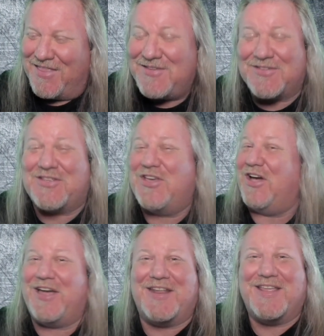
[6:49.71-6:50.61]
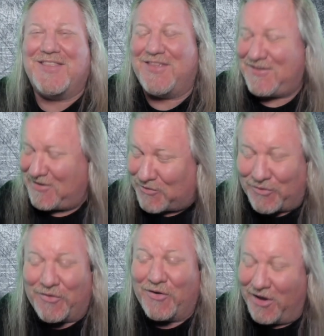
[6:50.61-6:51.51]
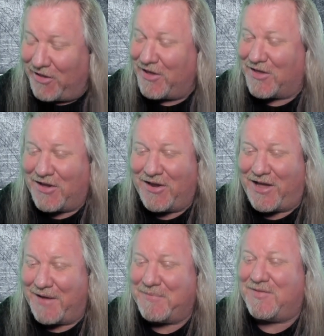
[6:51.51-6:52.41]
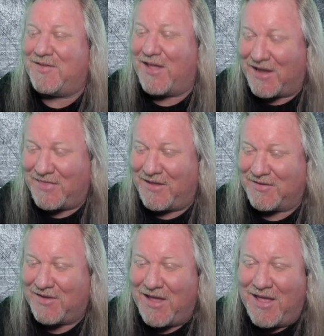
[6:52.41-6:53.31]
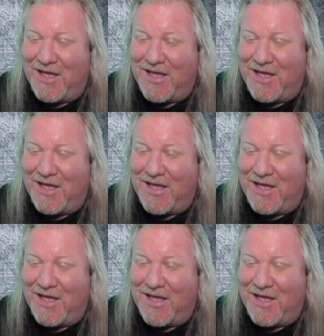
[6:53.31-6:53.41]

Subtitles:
This is good. This is really good. I'm digging this.